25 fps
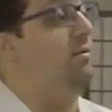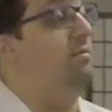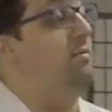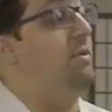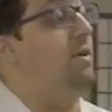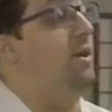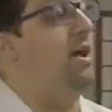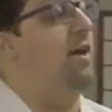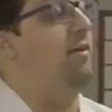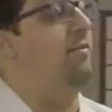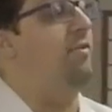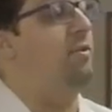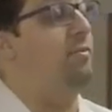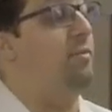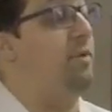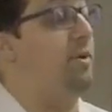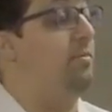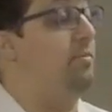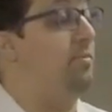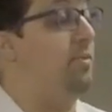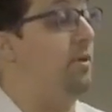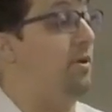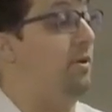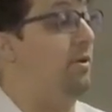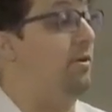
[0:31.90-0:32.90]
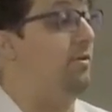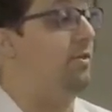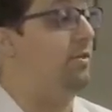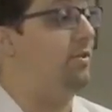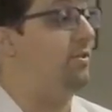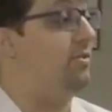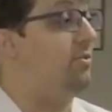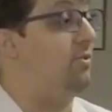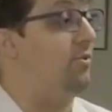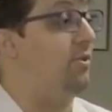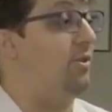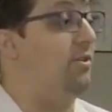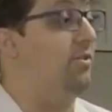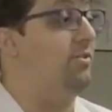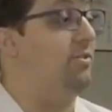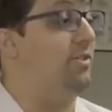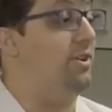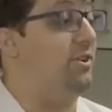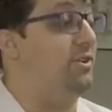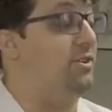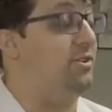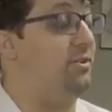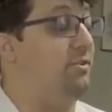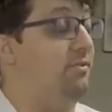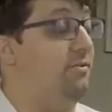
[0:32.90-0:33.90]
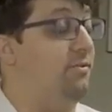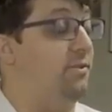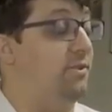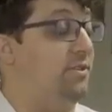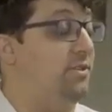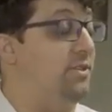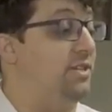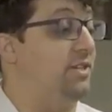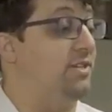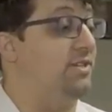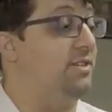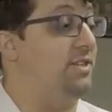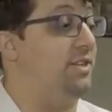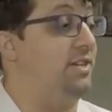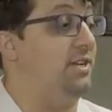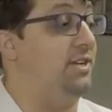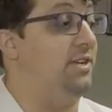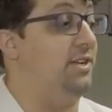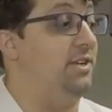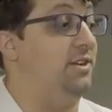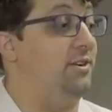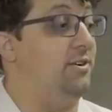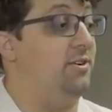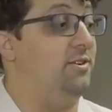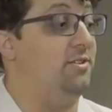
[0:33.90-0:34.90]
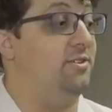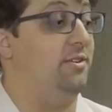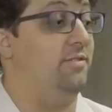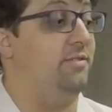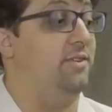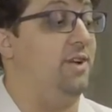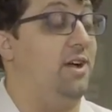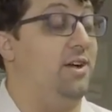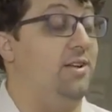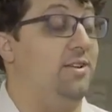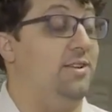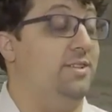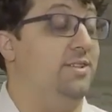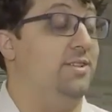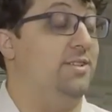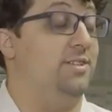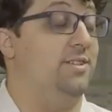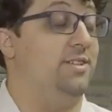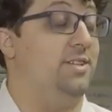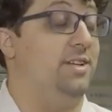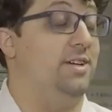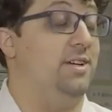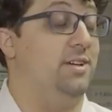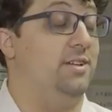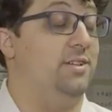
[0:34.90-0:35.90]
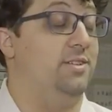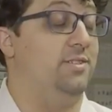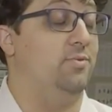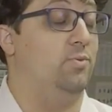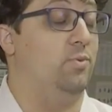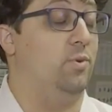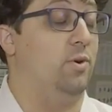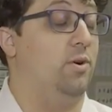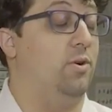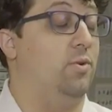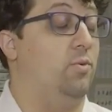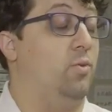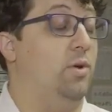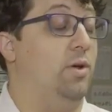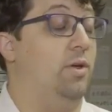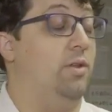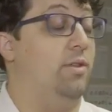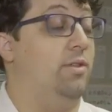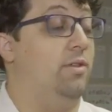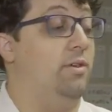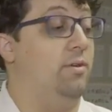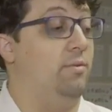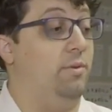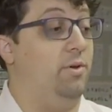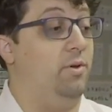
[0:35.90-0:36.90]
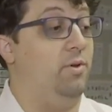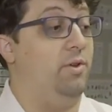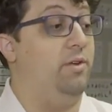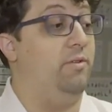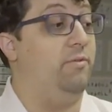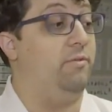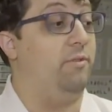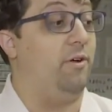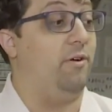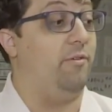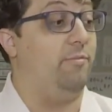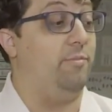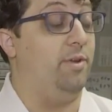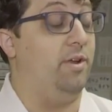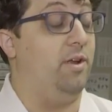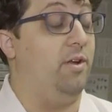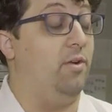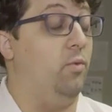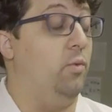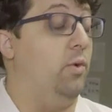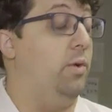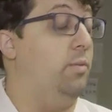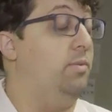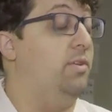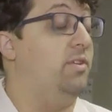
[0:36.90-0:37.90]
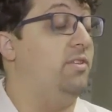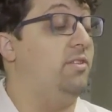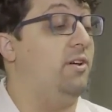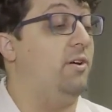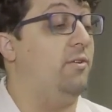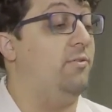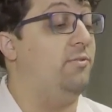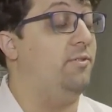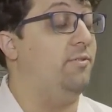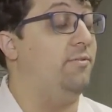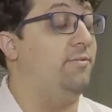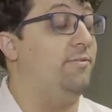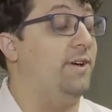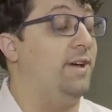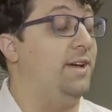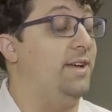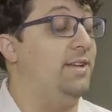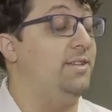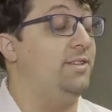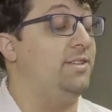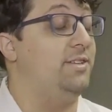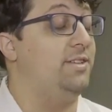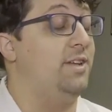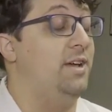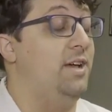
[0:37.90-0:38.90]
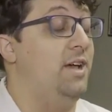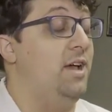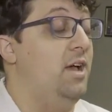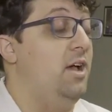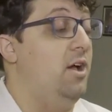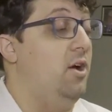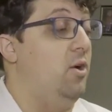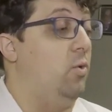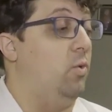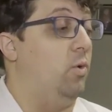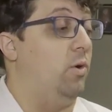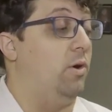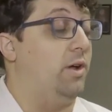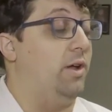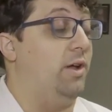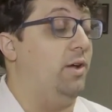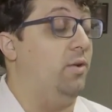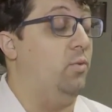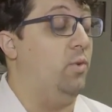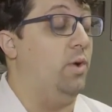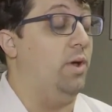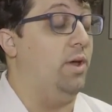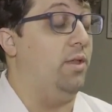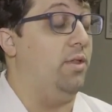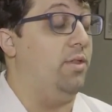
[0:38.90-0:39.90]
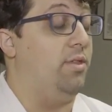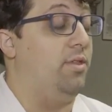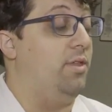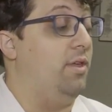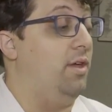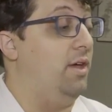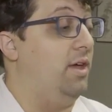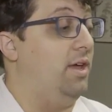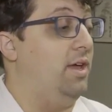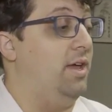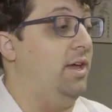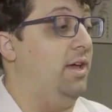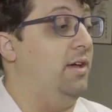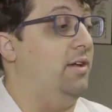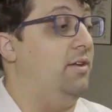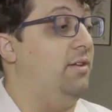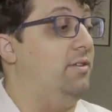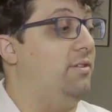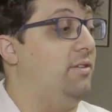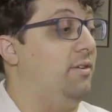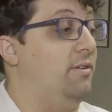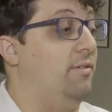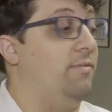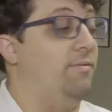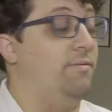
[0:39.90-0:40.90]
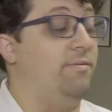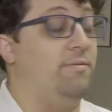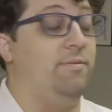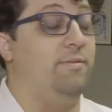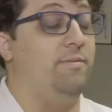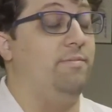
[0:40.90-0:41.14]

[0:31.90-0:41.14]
having been part of this organization for 16 years, I've gotten to see us work with community involvement on women's self defense, working with kids of